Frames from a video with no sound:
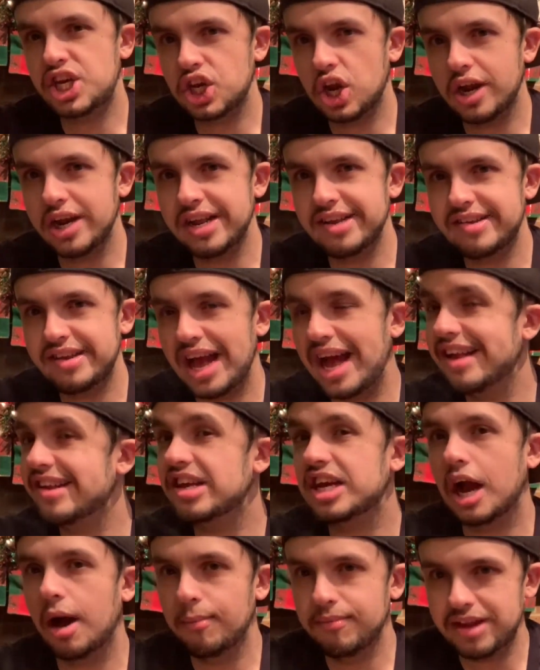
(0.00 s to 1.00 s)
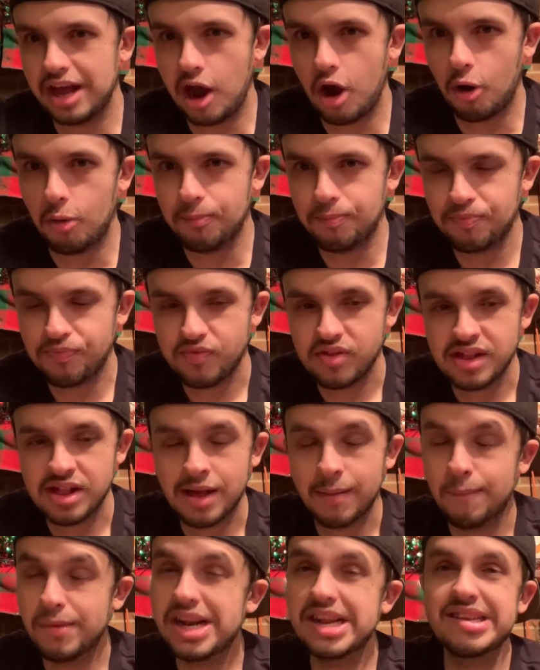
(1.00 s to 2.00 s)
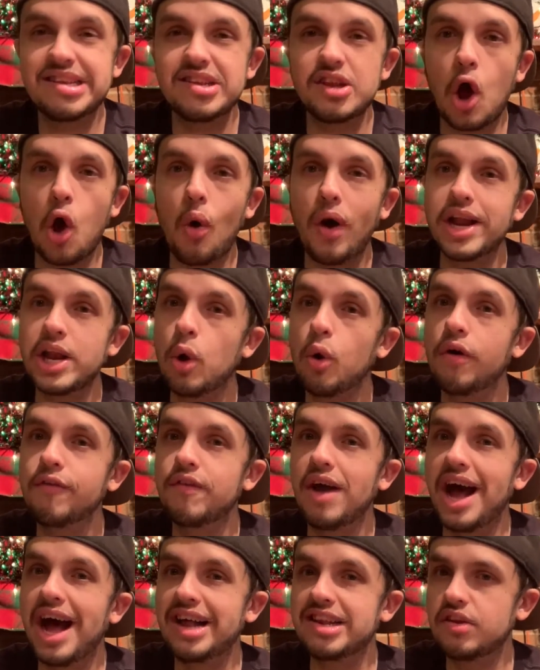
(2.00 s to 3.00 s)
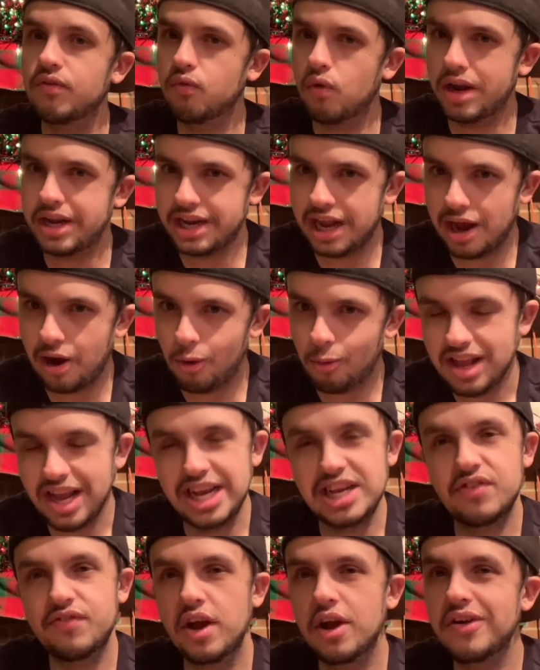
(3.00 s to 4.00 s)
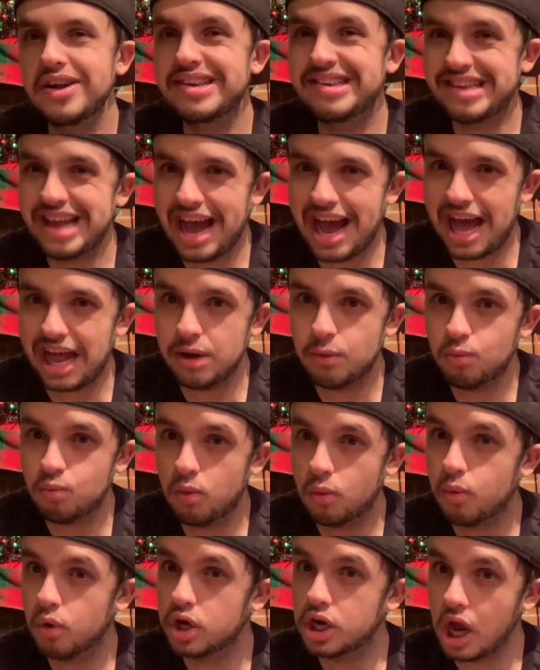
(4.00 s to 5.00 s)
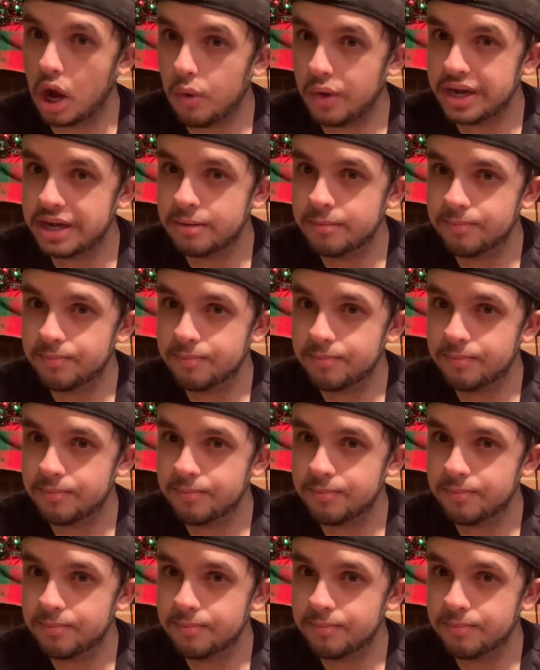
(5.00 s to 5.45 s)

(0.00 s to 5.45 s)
on this as it comes out, but this is all I know of as of right now. It's very sad where we're going,